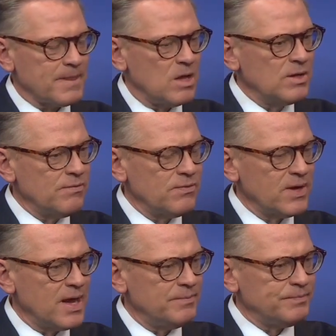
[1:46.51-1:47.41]
I'll never
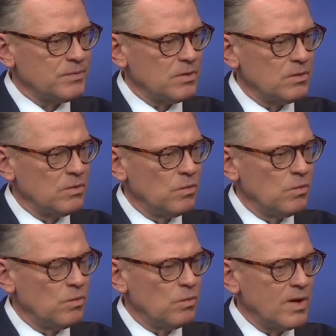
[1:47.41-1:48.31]
forget
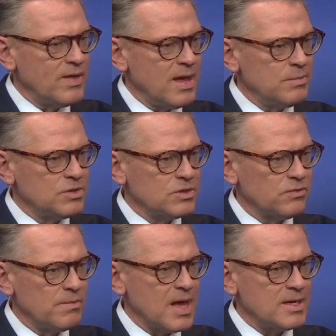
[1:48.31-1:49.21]
one of the
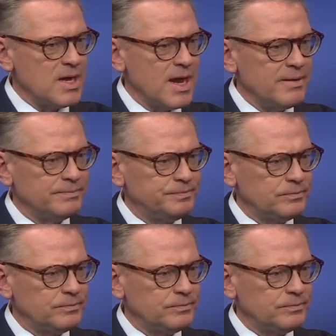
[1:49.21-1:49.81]
images from that night.